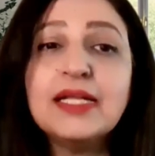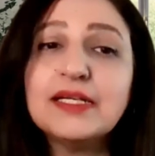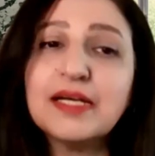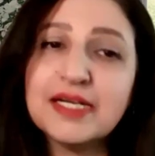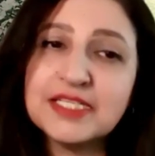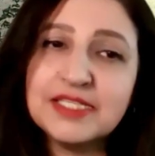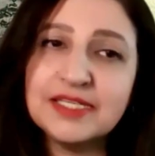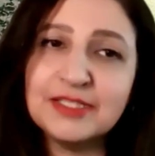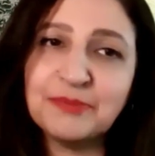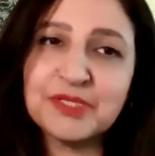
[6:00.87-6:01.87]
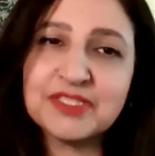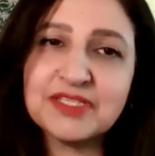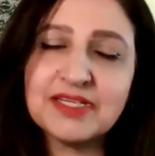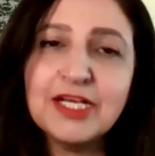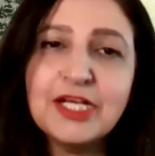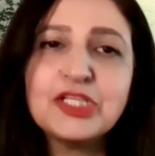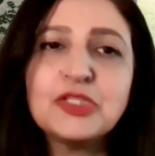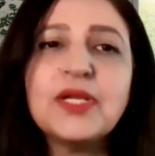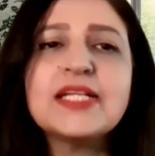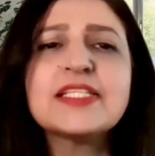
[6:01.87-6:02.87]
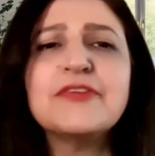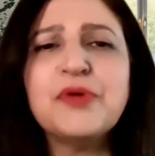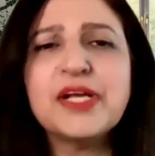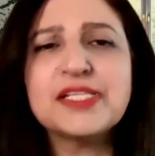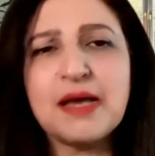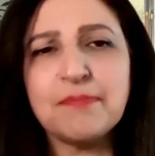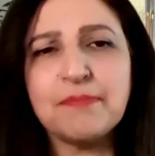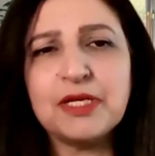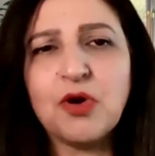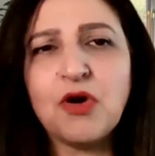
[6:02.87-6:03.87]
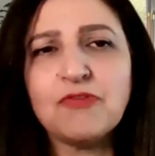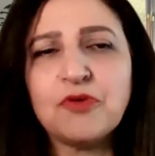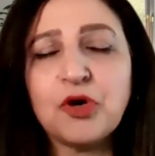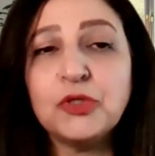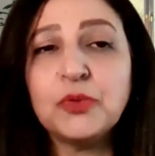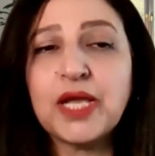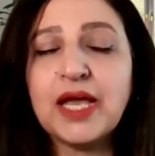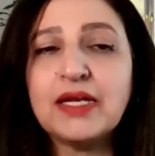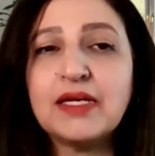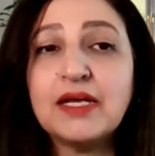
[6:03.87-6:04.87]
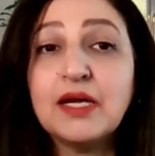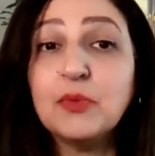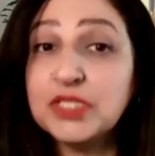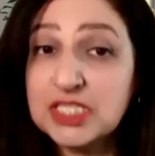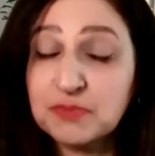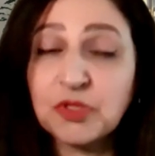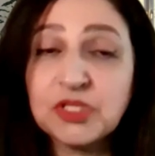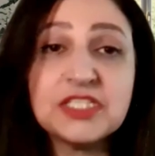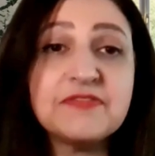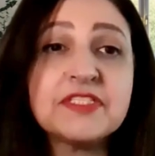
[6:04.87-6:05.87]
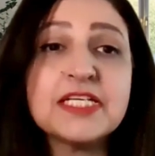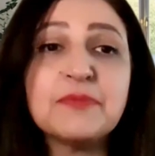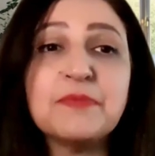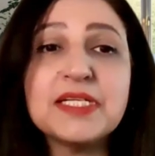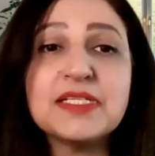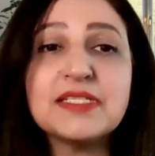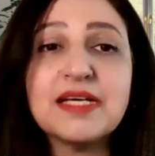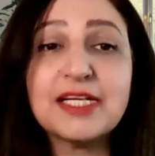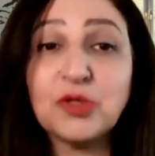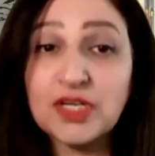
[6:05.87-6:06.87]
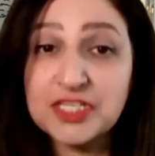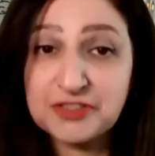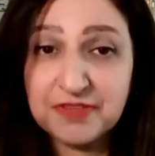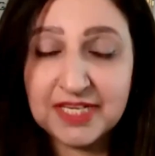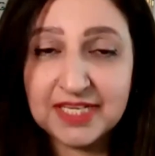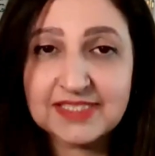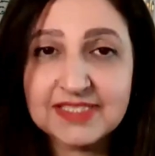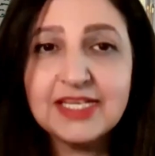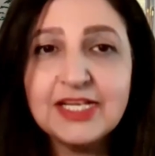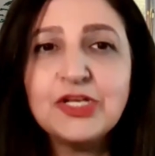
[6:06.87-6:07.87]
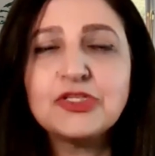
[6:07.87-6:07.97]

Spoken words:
and encourage the other person. So let's give you an example of how you can, with these positive statements, acknowledge feelings.